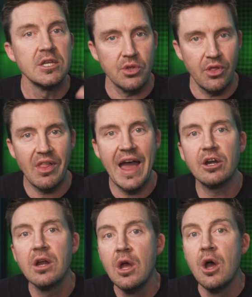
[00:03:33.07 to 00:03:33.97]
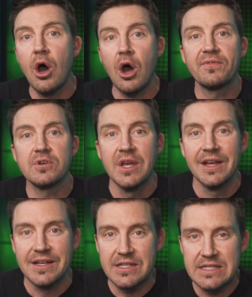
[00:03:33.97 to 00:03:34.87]
So the latter offers
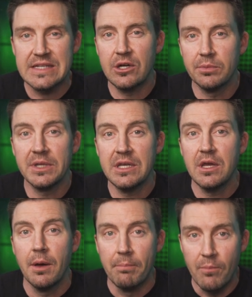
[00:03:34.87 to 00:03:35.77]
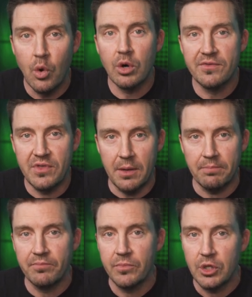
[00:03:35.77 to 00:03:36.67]
considerably more of
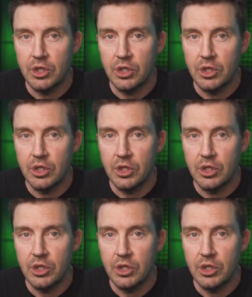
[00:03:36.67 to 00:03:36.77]
them.